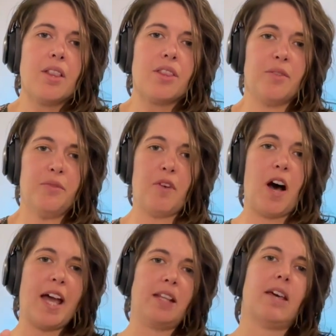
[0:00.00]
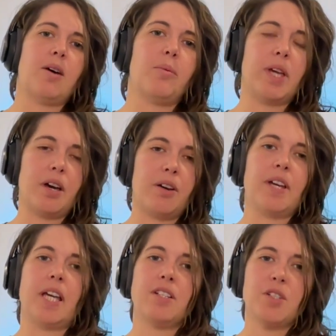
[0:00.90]
the fight that we are
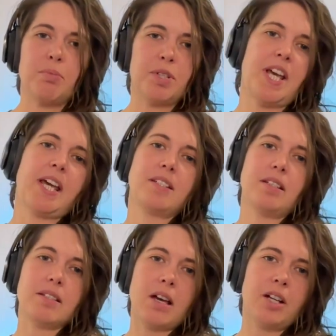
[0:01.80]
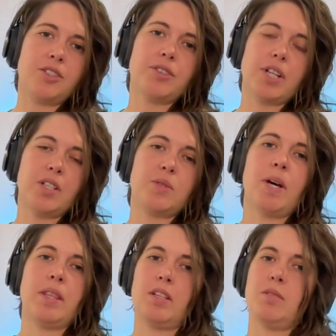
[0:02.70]
in to protect this country is
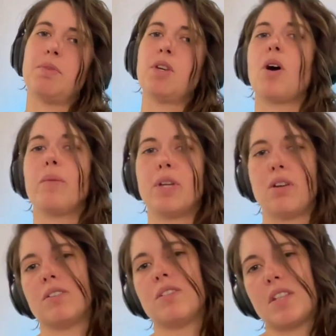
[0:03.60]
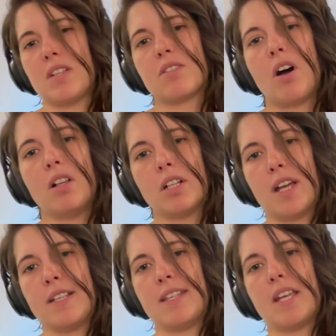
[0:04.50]
one that has been going on since
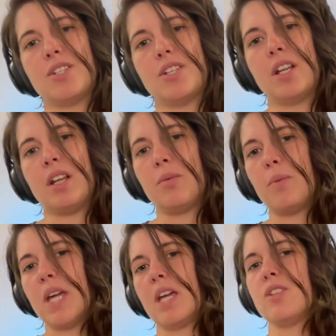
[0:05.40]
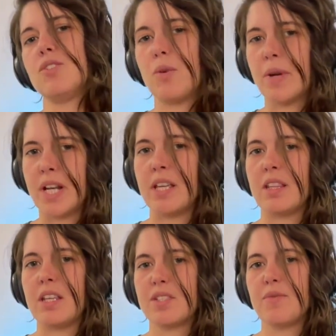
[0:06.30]
colonization and we are
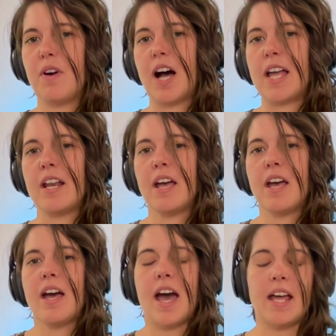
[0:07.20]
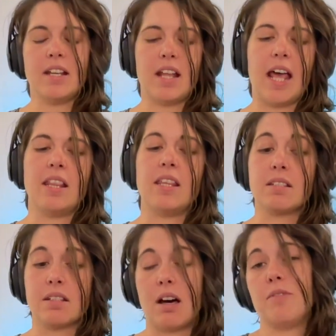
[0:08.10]
joining this fight and and
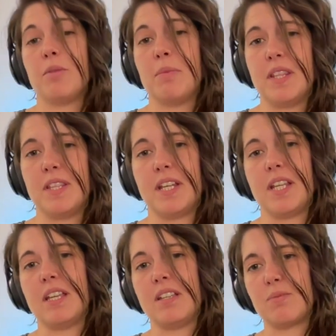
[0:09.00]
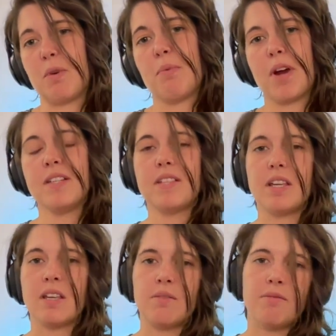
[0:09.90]
this government that is
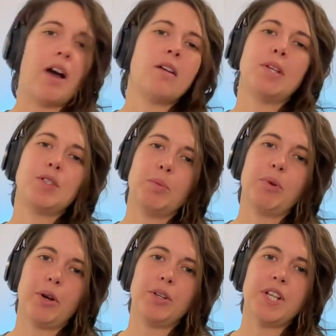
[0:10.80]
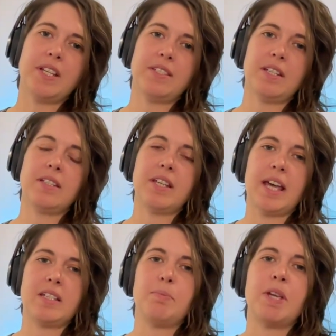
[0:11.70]
repressing environmental protesters
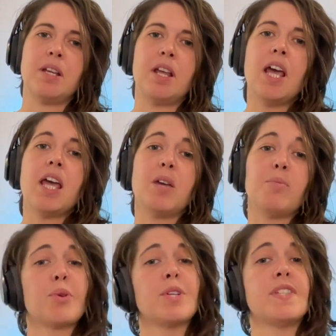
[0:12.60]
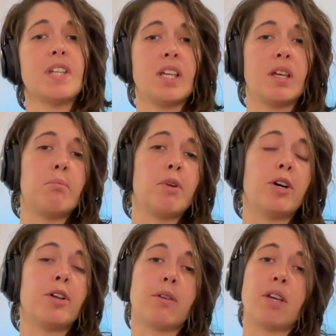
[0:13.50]
has been imprisoning and
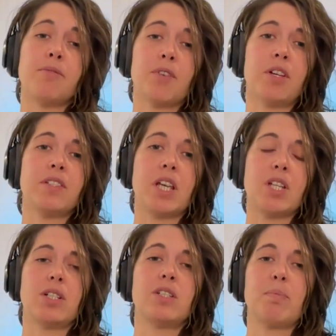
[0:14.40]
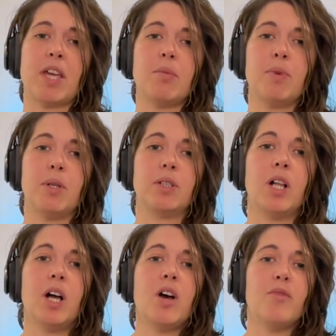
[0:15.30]
murdering first nations
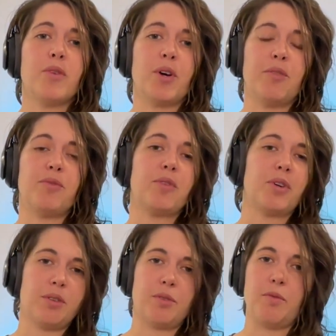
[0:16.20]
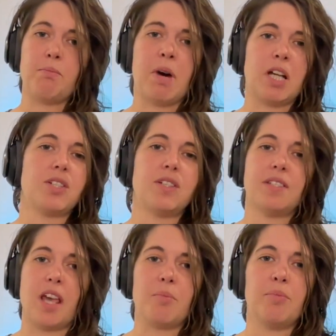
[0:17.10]
people for for much the
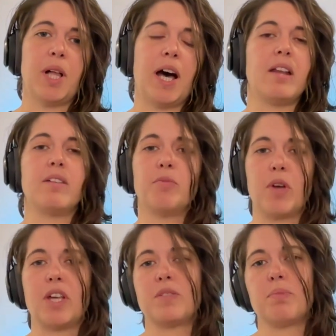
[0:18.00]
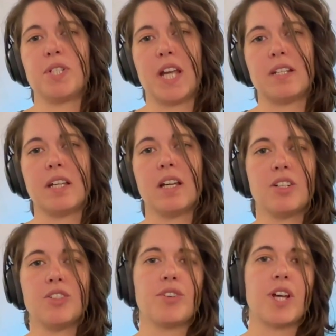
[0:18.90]
same plight of as protecting
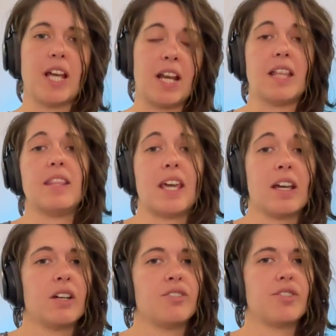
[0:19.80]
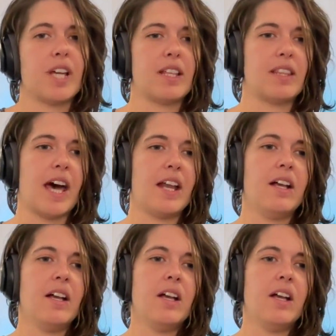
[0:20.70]
country and and their country at that